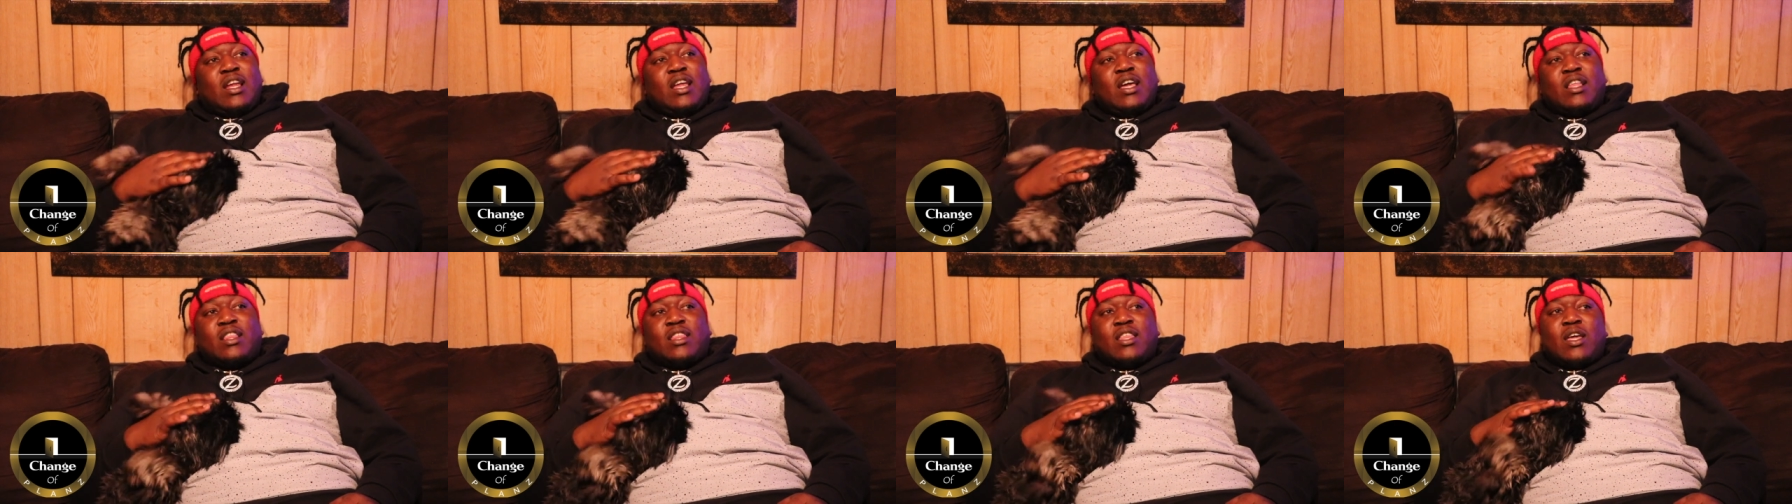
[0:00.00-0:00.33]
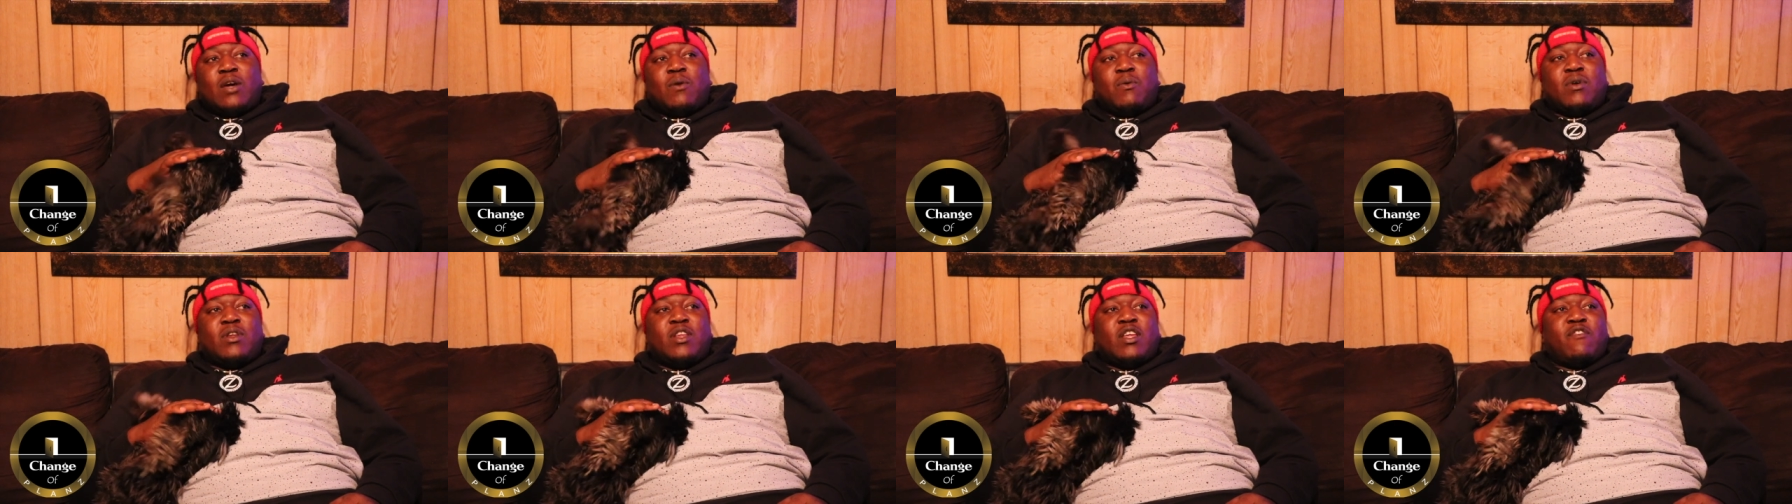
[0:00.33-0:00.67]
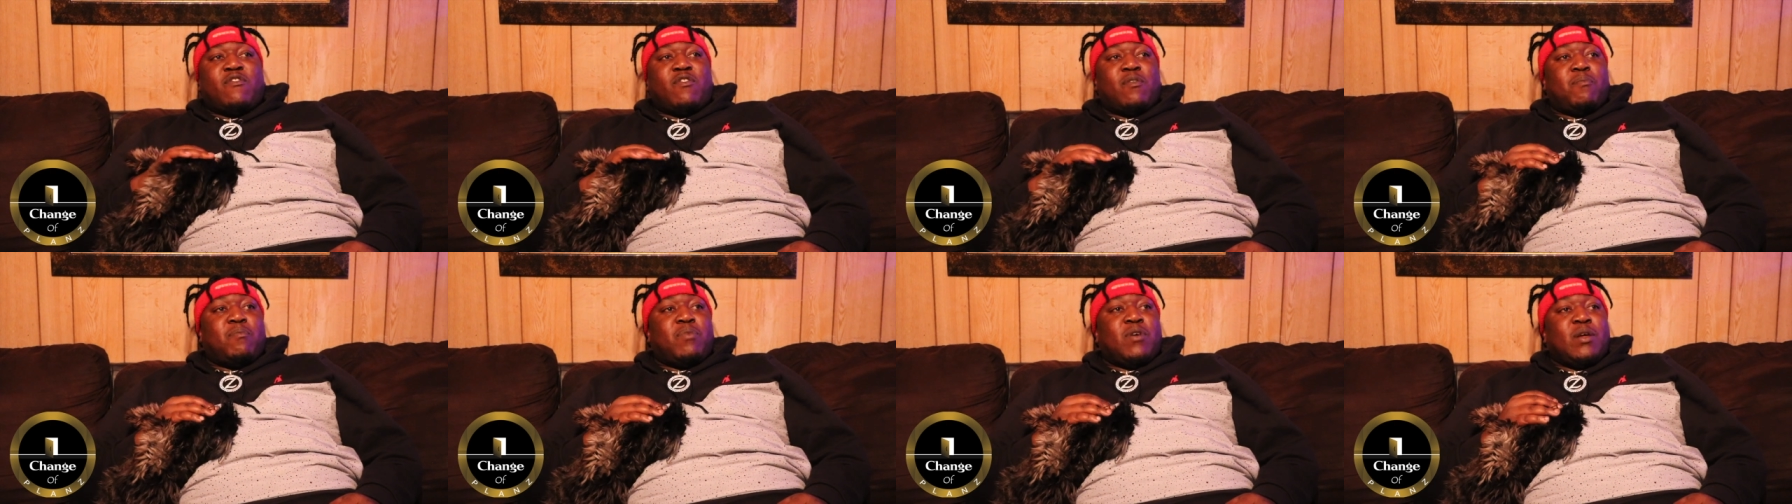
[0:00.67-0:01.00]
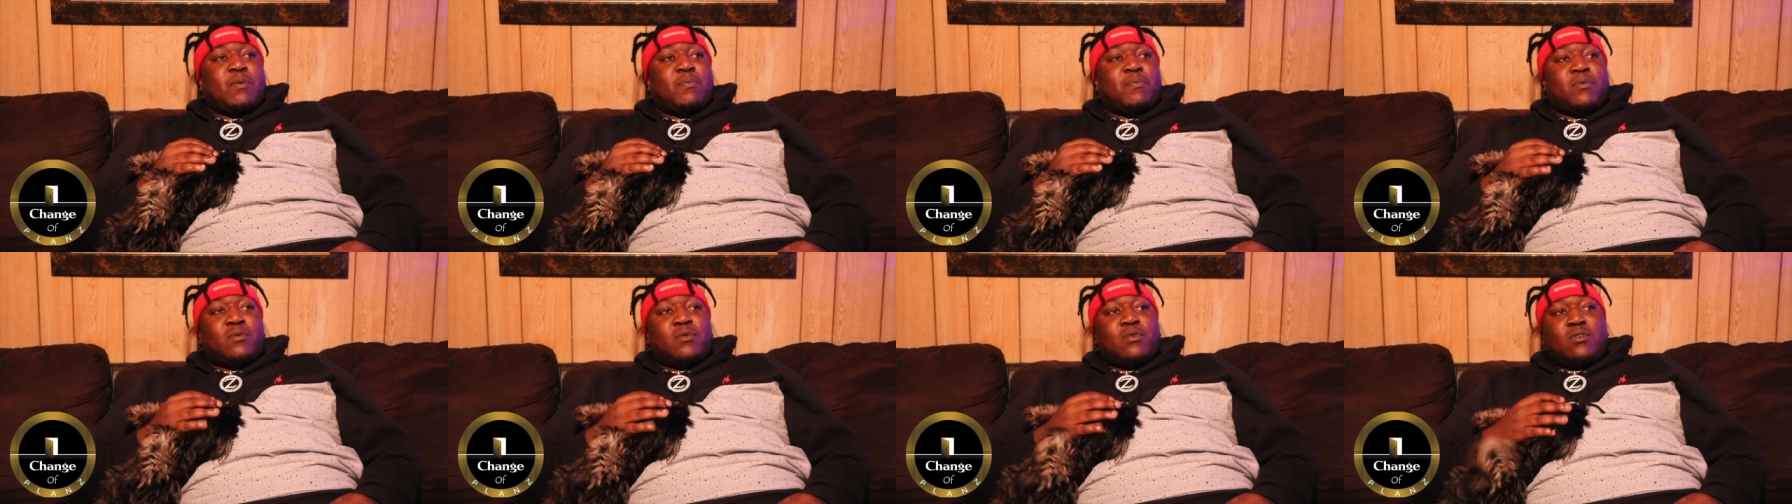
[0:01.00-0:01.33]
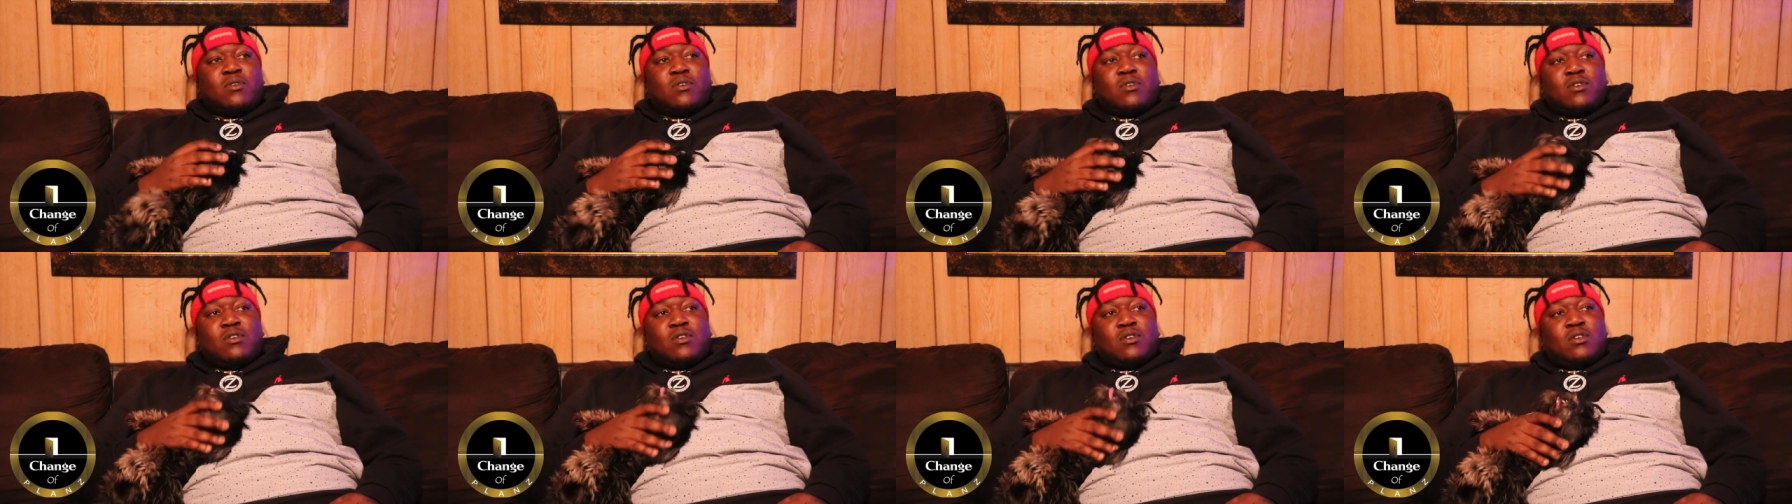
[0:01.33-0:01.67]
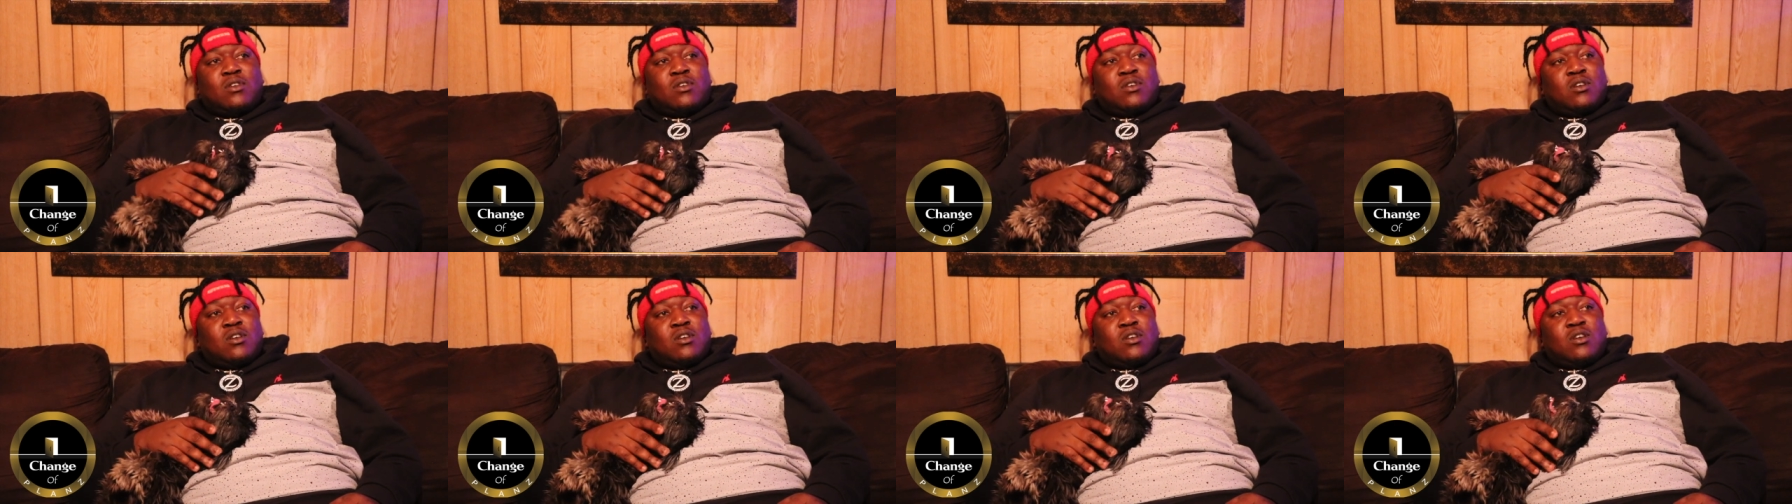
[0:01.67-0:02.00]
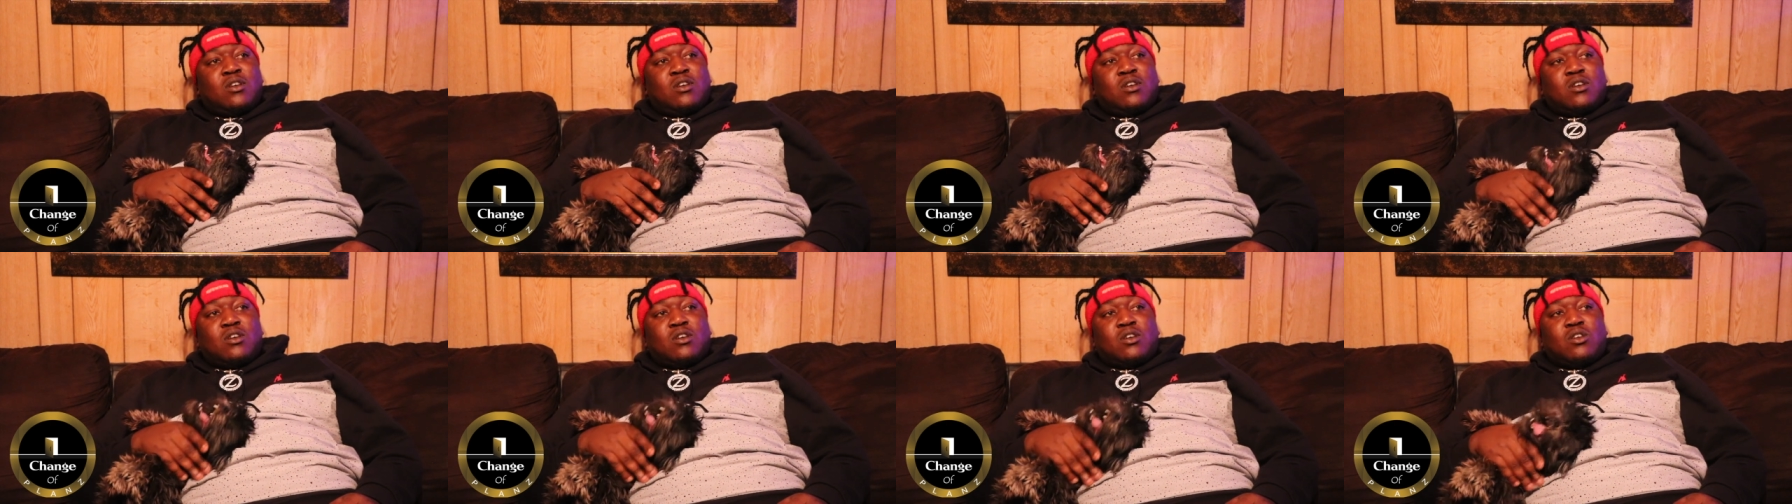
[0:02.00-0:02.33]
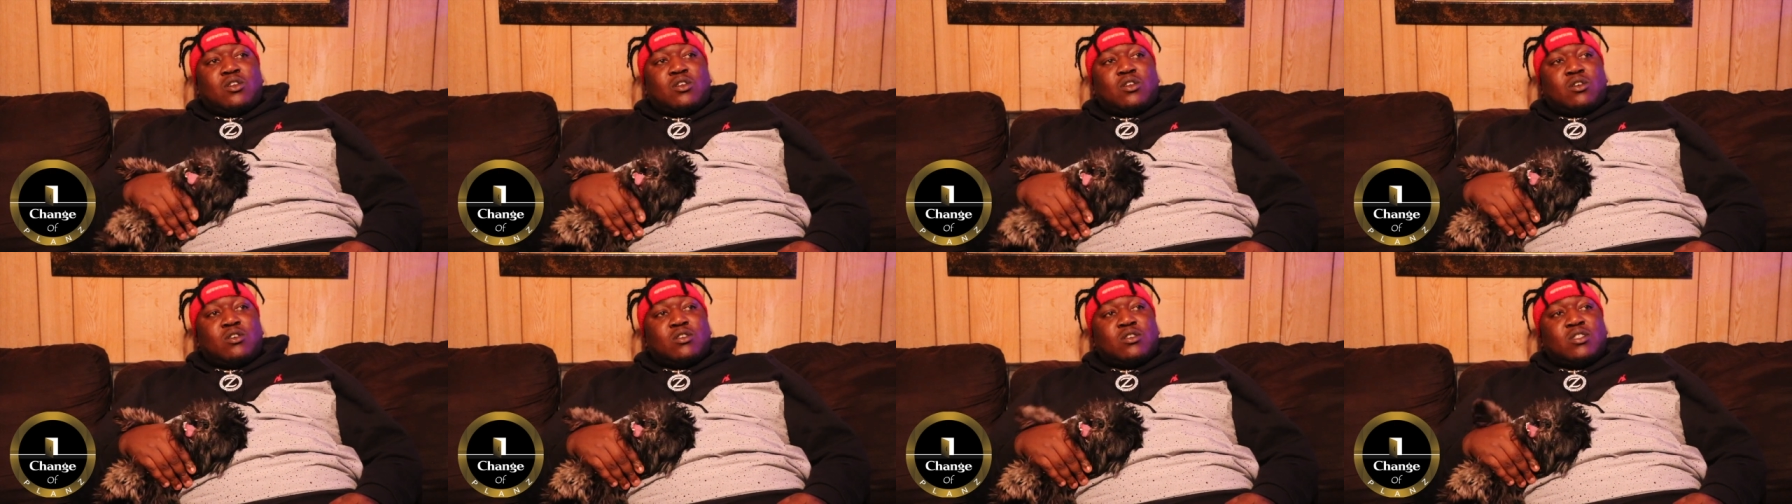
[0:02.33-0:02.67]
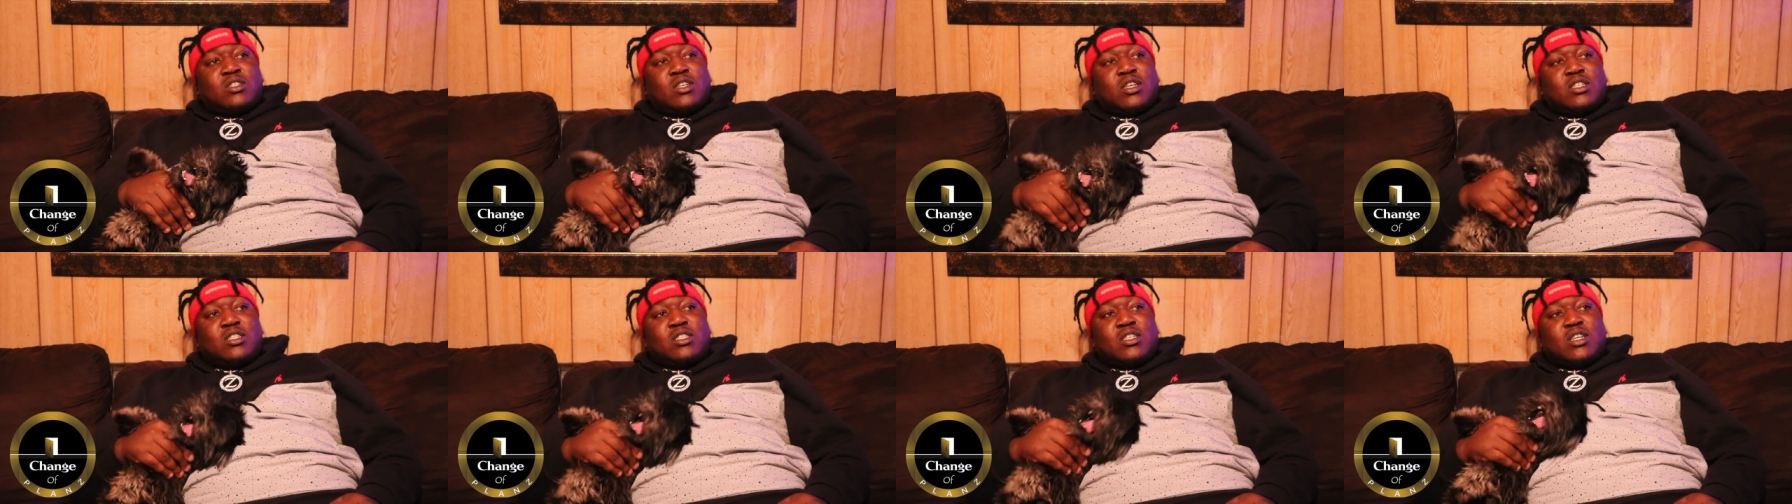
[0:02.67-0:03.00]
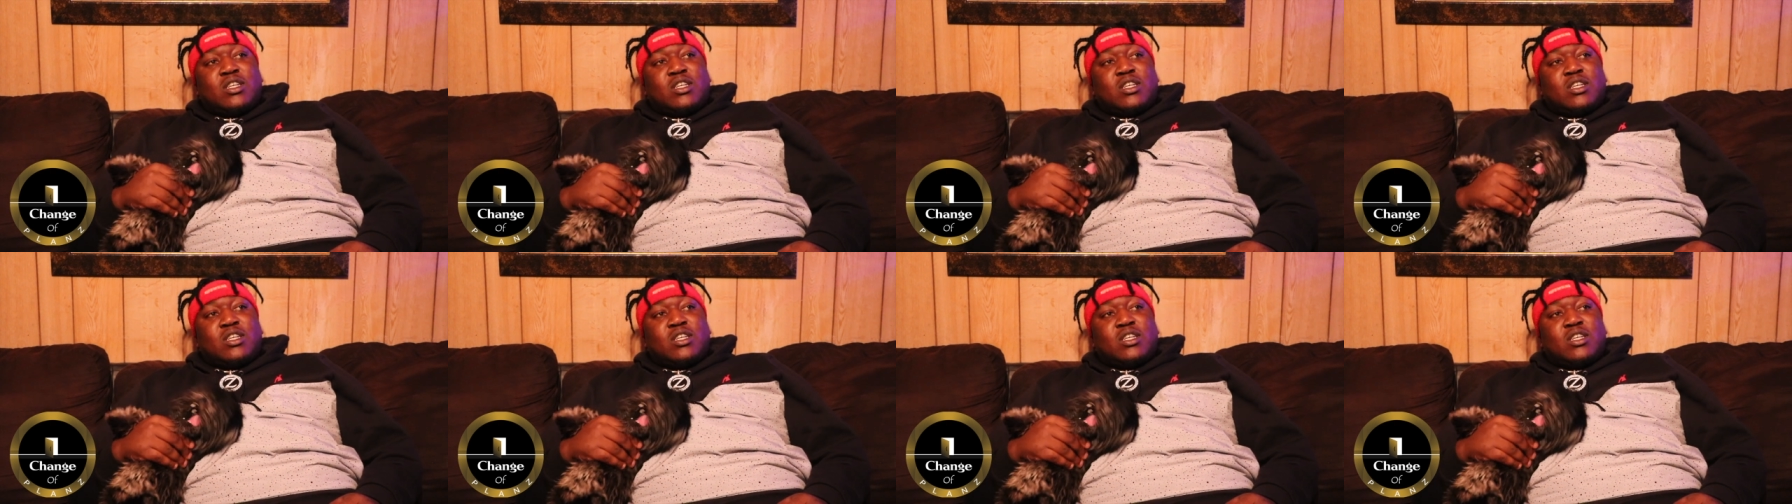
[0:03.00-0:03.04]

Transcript: linked in with different people. Straight You know what I'm saying?